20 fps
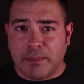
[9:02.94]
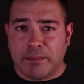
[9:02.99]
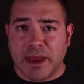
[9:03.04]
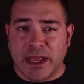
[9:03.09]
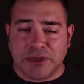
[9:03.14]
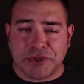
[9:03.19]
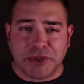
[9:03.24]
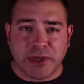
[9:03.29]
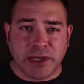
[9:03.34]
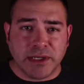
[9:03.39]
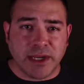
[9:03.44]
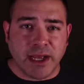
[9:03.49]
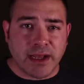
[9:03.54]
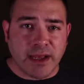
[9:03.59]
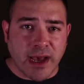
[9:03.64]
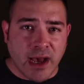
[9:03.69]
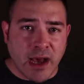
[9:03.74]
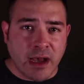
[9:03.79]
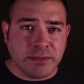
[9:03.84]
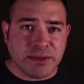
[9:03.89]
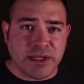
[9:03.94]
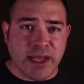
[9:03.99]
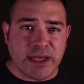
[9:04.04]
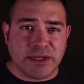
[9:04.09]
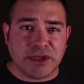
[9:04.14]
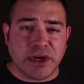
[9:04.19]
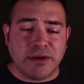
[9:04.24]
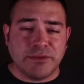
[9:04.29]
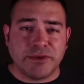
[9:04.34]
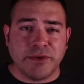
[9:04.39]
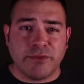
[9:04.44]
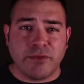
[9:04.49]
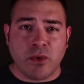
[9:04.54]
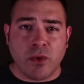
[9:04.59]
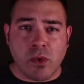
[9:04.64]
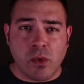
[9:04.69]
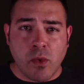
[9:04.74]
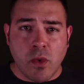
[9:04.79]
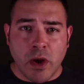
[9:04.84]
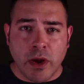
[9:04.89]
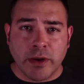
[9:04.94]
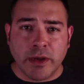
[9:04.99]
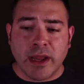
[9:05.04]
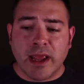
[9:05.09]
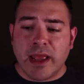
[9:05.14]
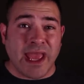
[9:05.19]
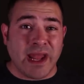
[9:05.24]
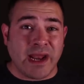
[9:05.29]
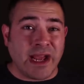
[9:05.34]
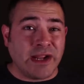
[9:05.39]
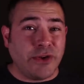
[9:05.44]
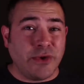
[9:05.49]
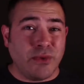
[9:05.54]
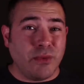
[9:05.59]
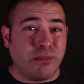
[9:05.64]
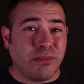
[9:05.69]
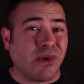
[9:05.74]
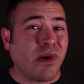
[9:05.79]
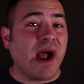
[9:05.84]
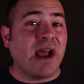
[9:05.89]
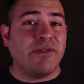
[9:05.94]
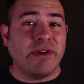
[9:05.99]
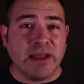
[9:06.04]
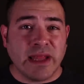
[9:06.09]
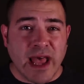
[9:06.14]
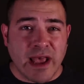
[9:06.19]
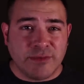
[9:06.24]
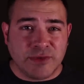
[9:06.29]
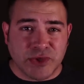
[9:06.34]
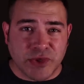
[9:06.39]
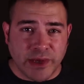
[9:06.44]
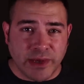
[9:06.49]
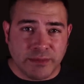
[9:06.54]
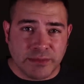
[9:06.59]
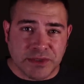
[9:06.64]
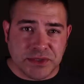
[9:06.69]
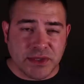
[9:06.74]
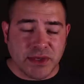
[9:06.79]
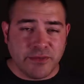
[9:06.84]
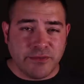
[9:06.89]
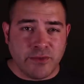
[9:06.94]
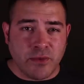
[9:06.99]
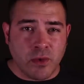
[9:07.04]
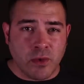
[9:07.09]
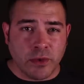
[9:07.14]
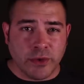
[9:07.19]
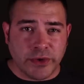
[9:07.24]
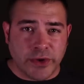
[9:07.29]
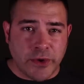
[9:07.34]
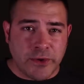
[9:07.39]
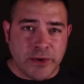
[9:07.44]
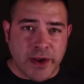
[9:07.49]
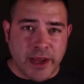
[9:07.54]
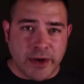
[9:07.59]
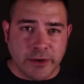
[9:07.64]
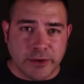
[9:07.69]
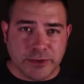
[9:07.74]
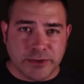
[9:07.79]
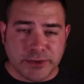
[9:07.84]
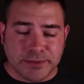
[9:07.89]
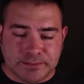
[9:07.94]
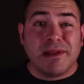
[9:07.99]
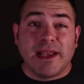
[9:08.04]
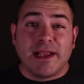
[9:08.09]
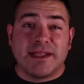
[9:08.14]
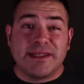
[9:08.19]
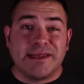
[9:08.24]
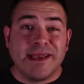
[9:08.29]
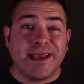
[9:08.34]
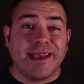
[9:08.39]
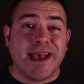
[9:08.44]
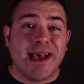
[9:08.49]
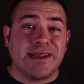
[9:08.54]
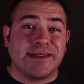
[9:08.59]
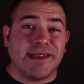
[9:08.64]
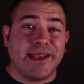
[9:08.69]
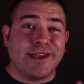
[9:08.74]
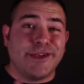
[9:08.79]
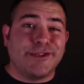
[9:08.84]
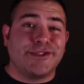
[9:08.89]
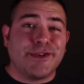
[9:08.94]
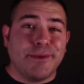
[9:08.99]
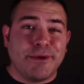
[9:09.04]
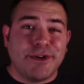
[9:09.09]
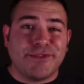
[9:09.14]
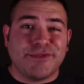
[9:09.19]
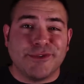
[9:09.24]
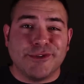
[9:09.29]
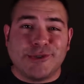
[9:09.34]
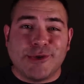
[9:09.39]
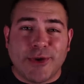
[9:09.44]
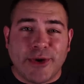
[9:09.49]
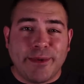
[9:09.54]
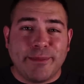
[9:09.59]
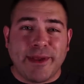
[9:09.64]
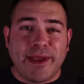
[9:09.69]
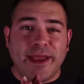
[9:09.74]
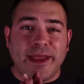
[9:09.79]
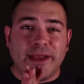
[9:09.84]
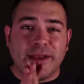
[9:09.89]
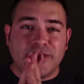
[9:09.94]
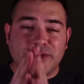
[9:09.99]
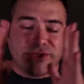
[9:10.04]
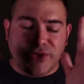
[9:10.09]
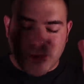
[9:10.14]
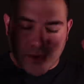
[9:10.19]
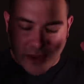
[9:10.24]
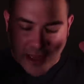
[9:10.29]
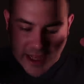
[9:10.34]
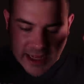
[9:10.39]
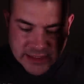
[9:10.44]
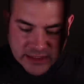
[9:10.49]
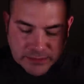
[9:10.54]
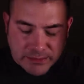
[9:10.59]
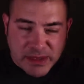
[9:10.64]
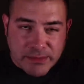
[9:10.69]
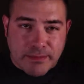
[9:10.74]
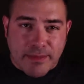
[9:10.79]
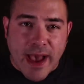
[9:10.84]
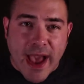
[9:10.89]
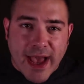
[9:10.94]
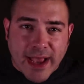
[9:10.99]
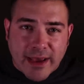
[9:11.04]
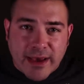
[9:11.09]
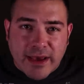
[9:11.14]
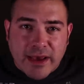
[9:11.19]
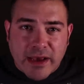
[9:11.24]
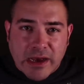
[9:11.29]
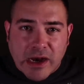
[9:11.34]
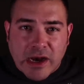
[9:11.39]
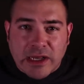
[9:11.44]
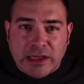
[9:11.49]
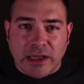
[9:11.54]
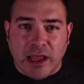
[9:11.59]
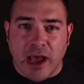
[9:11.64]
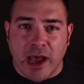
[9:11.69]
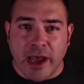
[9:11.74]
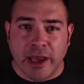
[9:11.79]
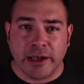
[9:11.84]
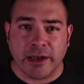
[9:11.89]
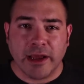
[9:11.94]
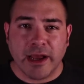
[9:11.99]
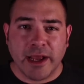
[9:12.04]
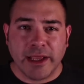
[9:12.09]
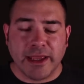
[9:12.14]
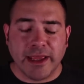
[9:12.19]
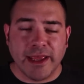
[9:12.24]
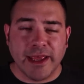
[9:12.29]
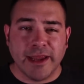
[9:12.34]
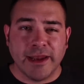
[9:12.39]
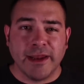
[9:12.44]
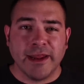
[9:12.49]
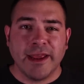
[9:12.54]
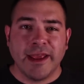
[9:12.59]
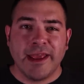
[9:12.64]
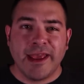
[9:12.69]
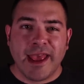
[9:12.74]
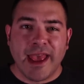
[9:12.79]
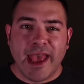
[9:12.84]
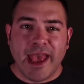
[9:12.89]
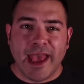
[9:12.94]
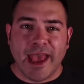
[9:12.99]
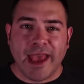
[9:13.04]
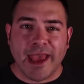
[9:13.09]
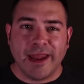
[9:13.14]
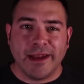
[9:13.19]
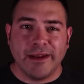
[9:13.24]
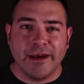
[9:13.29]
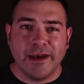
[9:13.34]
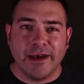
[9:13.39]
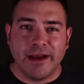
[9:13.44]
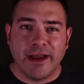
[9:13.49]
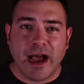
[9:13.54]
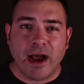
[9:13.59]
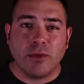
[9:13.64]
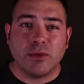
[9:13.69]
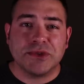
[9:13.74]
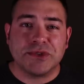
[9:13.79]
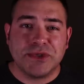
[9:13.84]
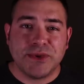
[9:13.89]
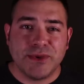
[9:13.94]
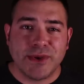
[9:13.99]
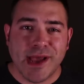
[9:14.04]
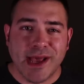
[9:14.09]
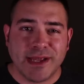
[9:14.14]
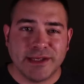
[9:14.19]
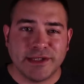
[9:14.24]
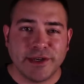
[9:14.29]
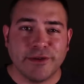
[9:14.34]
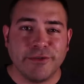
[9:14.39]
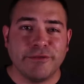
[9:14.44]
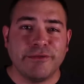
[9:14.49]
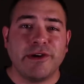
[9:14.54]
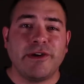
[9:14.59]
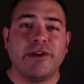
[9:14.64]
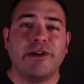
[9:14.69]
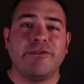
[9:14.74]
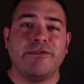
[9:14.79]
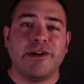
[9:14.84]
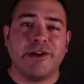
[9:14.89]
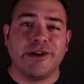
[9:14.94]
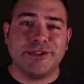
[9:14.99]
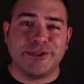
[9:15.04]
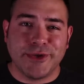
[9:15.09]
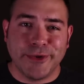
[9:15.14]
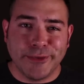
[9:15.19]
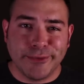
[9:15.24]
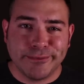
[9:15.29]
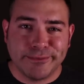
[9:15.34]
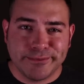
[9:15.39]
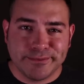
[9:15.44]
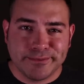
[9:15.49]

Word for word: on patreon dot com slash officer four oh one. And I do private live streams for donators. But like I said, guys, thank you so much for joining me. So glad to be back online again. And uh, I will see you guys here very, very soon.